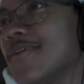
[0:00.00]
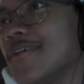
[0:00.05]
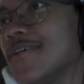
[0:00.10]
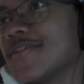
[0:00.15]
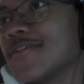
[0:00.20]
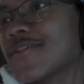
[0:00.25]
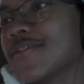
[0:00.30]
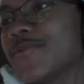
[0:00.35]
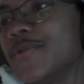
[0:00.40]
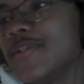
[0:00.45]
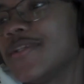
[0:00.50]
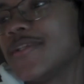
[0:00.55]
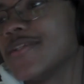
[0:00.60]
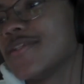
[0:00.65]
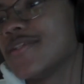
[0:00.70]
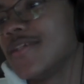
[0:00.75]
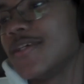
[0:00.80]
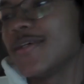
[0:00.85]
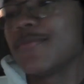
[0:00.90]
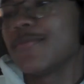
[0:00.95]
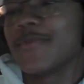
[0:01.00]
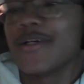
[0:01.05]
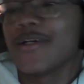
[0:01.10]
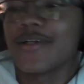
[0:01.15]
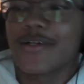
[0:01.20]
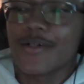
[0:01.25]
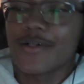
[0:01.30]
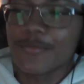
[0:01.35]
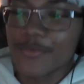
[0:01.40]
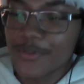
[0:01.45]
squint to see them. Like,
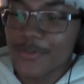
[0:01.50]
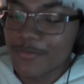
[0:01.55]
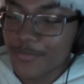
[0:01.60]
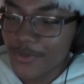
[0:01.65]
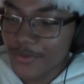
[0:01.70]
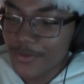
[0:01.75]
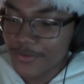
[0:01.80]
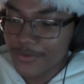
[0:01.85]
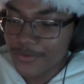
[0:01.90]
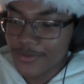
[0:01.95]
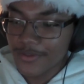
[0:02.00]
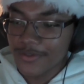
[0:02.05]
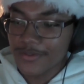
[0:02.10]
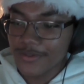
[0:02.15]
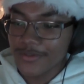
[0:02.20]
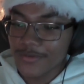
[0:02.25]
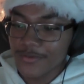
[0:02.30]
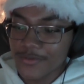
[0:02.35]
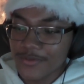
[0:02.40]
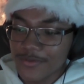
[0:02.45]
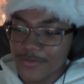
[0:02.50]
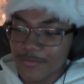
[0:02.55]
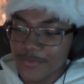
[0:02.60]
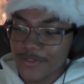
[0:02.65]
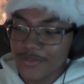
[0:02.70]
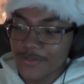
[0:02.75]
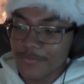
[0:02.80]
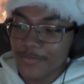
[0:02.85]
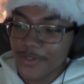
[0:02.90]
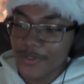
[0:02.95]
come on, bro, y'all doing too
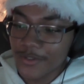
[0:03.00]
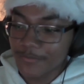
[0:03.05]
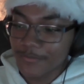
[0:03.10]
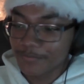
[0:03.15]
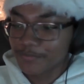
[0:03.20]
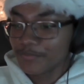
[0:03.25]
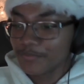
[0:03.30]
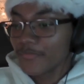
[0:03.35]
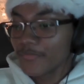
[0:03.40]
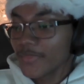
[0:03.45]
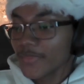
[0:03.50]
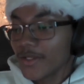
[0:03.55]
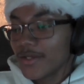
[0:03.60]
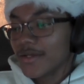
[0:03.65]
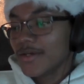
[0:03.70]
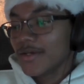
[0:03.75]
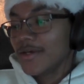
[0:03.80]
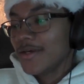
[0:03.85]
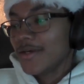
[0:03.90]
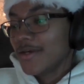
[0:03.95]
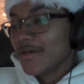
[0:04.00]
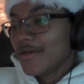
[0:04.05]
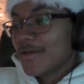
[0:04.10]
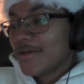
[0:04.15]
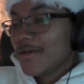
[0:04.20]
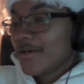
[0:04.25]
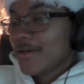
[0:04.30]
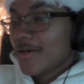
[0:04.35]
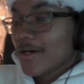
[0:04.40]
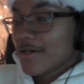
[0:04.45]
much. But
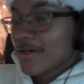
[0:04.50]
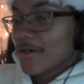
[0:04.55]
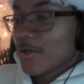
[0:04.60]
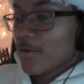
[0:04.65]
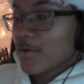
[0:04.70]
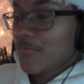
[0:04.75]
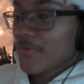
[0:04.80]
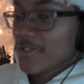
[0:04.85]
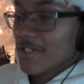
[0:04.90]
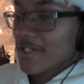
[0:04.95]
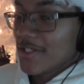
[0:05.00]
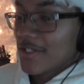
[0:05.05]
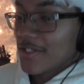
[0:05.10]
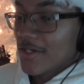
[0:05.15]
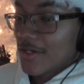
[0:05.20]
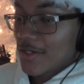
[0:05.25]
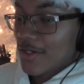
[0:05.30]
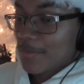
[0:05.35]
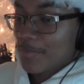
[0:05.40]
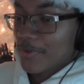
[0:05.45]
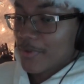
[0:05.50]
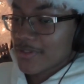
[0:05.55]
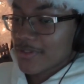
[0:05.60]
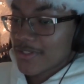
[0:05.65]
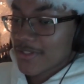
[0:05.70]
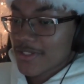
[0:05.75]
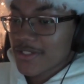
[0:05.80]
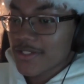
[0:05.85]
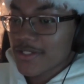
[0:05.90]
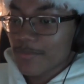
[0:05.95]
hopefully y'all
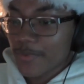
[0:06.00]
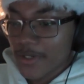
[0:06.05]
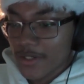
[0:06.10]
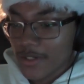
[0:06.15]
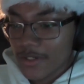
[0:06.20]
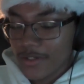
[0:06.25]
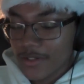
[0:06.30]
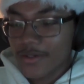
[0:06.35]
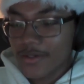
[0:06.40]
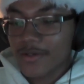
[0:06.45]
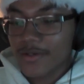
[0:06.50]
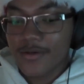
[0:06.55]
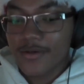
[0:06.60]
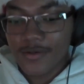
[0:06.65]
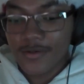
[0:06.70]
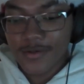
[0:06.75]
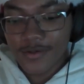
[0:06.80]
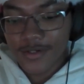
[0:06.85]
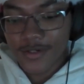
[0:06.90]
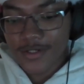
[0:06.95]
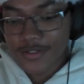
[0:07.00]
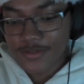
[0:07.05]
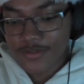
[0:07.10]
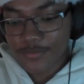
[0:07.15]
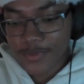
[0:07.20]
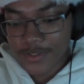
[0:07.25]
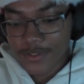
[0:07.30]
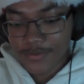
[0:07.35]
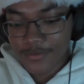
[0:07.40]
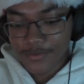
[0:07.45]
participated as
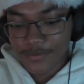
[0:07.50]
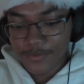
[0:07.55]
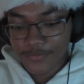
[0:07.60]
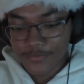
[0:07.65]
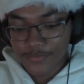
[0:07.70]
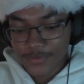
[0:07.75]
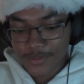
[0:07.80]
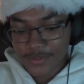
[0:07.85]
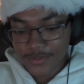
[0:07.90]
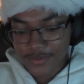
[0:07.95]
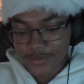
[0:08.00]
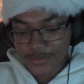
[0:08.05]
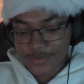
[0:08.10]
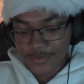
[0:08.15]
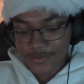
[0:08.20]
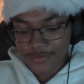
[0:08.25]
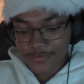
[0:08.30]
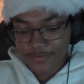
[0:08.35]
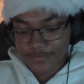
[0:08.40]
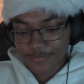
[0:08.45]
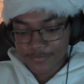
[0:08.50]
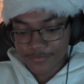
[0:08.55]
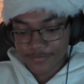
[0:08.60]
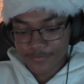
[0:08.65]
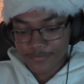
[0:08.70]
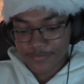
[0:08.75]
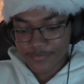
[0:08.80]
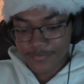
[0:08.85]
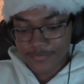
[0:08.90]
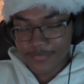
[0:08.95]
well. Hopefully y'all
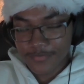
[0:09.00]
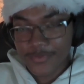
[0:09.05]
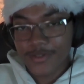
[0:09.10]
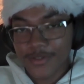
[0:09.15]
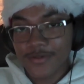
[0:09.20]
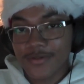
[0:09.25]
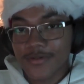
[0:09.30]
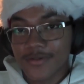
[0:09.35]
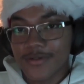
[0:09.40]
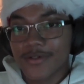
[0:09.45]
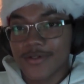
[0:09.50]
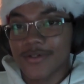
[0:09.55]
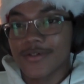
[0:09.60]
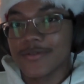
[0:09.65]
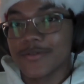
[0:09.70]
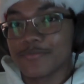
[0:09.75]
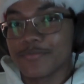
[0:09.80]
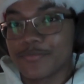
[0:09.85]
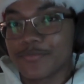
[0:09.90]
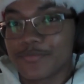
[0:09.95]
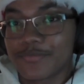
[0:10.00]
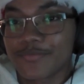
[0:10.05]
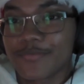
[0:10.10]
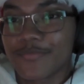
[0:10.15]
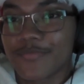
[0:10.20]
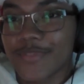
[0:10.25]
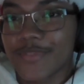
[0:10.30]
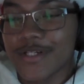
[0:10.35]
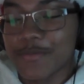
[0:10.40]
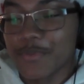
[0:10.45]
know.
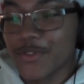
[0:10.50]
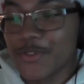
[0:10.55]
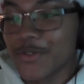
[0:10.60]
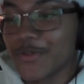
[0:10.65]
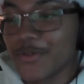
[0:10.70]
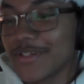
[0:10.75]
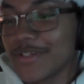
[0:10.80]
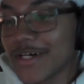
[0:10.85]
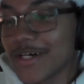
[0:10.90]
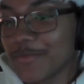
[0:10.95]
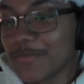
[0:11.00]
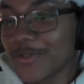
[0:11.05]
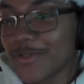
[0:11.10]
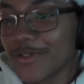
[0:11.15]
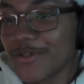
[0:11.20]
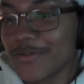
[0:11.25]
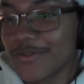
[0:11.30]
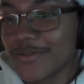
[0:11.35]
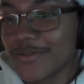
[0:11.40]
Let me know down below.